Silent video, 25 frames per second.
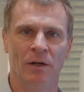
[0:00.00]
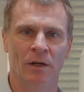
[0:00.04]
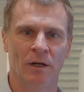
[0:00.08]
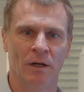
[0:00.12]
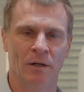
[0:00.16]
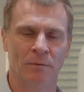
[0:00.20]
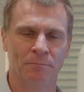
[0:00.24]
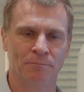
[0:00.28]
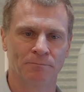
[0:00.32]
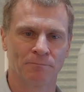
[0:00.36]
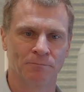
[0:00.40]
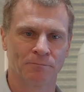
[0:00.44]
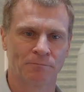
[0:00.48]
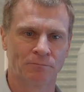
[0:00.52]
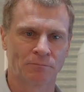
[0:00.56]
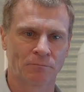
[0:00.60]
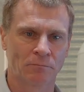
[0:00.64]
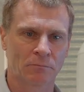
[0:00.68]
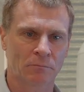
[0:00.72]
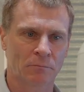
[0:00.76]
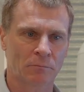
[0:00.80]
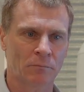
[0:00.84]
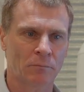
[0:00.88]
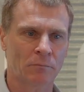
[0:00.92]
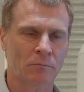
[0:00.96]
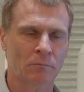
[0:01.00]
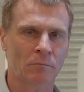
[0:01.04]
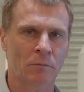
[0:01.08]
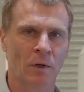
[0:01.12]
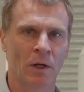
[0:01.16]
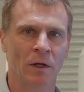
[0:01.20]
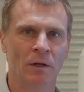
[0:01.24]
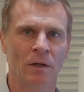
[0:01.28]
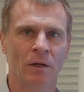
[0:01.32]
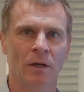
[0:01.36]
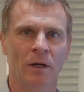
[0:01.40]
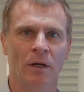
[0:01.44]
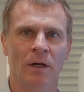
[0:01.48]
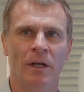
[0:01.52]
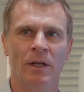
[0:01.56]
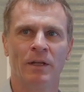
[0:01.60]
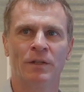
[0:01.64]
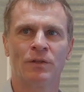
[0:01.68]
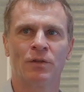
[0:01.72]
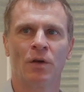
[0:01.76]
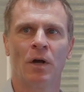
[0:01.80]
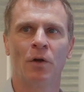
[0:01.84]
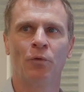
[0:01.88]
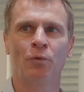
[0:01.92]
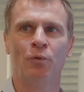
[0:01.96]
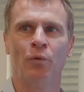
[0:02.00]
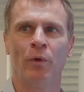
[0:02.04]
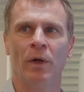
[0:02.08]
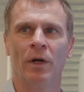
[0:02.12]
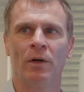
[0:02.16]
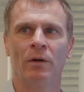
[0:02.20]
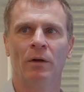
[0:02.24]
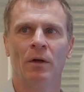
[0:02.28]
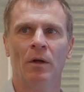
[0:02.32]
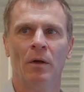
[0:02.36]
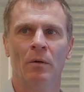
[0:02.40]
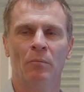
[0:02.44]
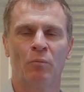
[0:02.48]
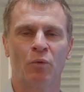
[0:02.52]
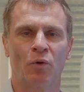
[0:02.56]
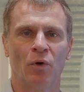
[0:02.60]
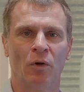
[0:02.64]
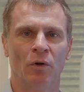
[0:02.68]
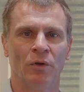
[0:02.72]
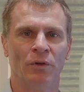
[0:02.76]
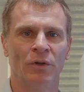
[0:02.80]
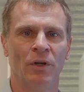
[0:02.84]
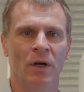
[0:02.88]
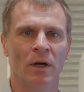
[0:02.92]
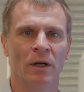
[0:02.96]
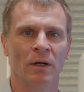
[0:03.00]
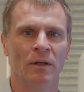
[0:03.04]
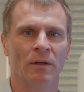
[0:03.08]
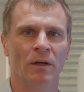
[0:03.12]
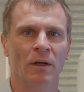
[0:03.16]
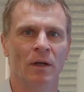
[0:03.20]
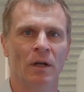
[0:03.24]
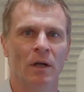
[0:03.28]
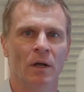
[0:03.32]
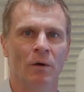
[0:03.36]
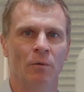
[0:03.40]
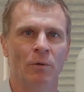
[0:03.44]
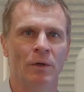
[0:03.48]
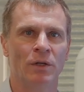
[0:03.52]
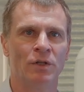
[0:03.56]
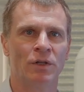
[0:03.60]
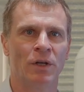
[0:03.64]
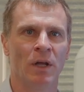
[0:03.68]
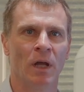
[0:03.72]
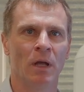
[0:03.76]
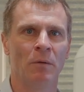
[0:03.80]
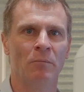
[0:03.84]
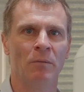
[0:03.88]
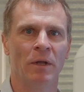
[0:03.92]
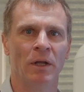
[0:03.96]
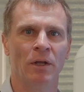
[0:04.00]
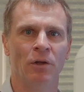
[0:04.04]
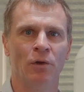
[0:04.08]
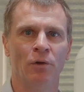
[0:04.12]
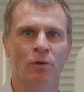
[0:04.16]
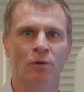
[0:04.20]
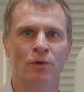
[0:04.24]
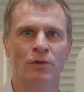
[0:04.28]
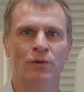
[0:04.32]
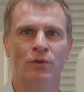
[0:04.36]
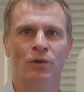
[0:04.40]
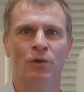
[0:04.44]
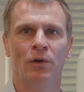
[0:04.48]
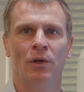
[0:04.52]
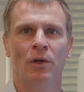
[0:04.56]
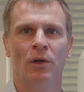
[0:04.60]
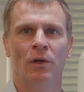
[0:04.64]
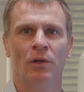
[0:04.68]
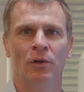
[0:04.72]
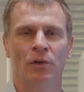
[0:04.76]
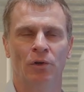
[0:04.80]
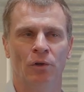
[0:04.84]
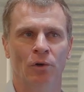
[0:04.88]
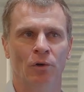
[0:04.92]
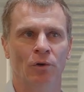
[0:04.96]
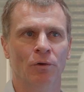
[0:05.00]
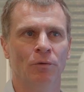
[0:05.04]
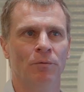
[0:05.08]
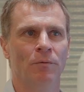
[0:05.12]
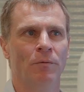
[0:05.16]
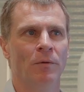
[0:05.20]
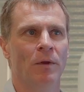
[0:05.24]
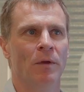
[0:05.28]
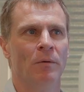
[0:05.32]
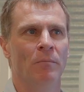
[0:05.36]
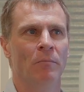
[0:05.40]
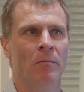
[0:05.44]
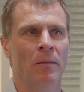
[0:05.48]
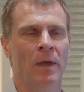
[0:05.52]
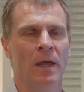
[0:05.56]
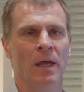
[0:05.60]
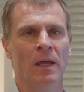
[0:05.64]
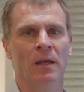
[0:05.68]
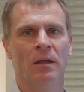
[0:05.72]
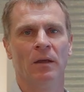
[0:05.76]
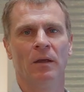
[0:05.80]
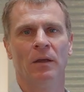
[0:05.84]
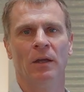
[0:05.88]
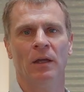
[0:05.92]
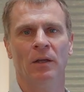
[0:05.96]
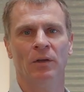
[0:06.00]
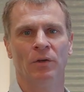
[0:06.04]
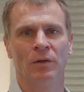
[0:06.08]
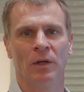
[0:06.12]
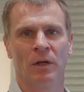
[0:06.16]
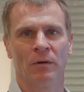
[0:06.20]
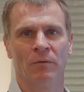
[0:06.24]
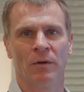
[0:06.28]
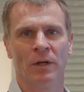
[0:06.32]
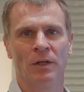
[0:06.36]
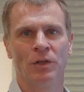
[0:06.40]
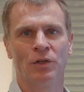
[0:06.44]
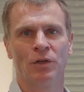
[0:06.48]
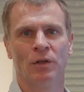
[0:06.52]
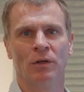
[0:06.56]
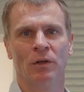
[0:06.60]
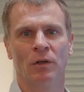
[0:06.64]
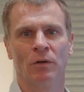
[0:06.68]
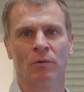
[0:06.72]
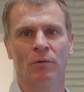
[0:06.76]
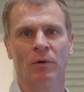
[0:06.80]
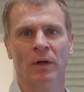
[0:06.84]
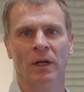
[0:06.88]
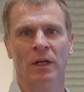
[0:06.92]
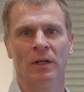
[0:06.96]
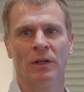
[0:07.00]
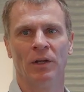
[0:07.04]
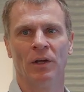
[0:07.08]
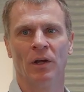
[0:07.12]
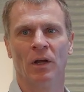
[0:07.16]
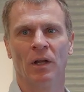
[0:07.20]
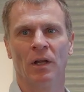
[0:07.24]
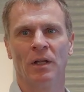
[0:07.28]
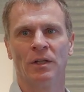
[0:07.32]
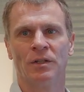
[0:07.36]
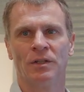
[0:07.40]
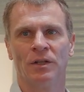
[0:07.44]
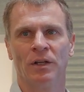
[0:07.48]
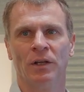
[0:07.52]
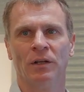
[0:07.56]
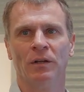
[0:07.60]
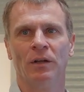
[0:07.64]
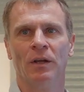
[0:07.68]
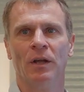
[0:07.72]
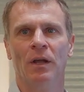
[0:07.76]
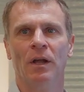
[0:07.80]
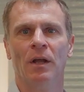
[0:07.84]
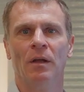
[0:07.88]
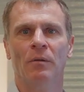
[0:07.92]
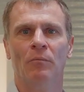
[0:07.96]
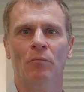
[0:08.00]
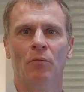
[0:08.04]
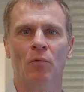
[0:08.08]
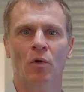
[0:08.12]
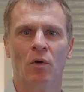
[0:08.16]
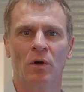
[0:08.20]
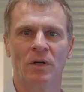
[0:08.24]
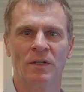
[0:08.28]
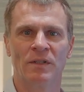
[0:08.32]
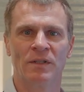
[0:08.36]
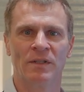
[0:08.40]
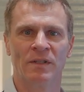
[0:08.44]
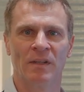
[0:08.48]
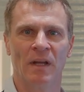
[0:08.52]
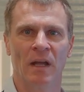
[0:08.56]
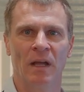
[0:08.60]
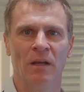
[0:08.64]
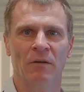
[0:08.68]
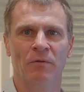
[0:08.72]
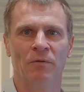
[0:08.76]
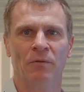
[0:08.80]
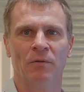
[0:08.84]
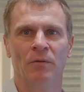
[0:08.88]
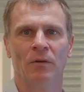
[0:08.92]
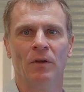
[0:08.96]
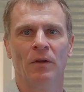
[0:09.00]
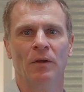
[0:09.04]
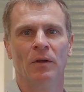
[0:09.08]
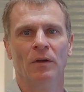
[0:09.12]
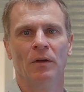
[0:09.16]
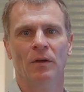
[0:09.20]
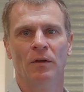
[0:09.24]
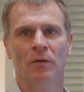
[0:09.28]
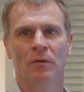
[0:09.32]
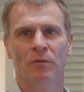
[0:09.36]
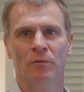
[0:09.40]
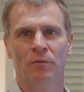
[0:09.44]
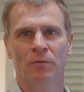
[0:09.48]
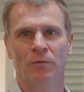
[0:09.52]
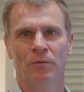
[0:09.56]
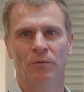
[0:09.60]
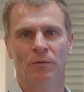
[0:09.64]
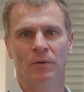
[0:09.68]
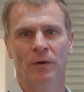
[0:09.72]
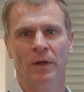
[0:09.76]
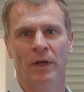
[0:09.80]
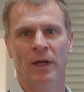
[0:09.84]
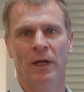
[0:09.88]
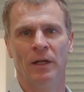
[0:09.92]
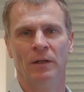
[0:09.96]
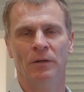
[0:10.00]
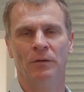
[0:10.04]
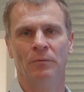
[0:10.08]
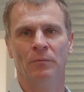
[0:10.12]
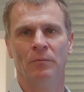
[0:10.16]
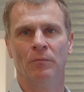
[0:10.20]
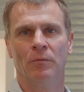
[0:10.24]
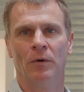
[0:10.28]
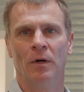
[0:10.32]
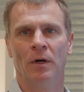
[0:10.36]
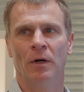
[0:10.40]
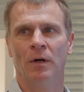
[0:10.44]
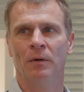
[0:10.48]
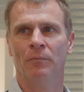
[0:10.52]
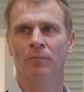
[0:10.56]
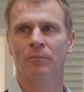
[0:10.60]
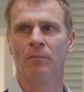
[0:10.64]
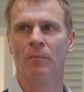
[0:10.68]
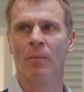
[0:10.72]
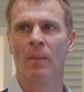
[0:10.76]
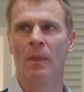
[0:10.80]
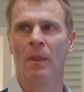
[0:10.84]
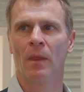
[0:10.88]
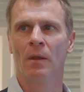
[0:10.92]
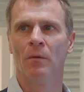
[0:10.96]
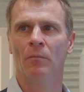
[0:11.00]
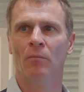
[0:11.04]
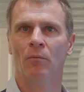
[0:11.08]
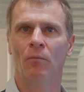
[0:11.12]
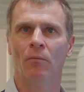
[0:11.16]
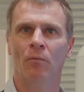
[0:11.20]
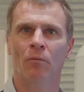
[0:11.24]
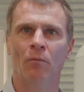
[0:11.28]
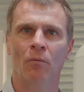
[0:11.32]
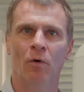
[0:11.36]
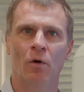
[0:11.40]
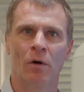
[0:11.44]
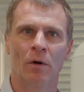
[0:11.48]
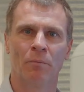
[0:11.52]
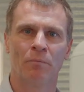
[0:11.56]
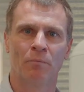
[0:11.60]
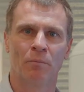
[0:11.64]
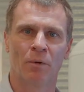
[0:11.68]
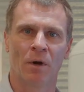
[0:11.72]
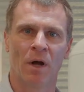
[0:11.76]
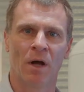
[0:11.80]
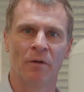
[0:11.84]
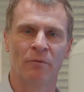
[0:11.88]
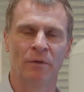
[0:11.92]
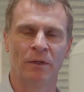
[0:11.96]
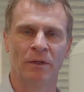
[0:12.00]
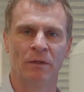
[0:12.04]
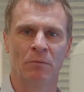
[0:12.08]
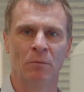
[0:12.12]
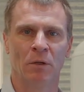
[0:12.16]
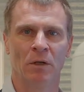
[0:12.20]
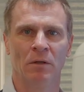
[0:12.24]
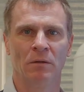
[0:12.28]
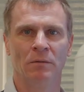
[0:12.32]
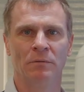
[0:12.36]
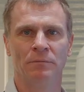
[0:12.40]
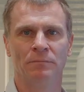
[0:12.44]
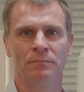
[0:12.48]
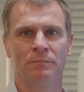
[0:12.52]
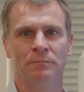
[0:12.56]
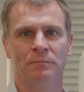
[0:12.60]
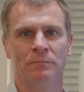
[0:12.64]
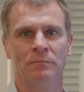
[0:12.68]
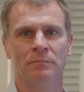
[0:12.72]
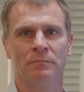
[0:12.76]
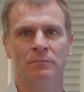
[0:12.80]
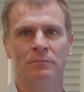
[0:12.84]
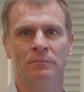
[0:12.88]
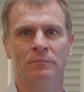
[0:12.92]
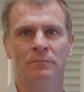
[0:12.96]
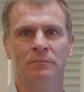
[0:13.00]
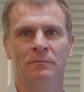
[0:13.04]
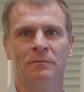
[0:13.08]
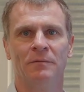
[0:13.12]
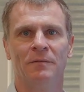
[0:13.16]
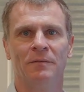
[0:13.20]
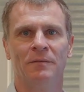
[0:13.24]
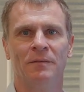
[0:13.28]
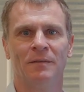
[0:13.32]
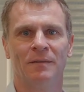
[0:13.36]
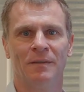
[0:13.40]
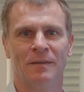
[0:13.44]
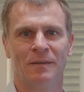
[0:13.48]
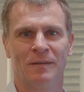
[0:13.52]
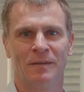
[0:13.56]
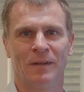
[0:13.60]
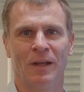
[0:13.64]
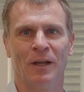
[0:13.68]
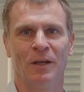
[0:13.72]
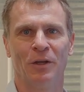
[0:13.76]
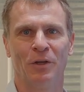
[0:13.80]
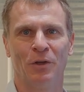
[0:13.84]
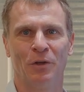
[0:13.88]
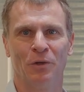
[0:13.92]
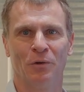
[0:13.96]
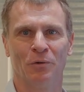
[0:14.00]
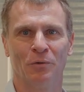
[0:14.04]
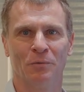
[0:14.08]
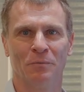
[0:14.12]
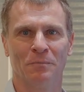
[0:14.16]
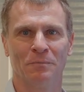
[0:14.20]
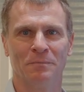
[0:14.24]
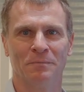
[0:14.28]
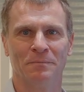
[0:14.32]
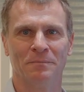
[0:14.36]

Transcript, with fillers: um, a software product which can be used to make interventional radiology more safe and um, more profitable. Thank you.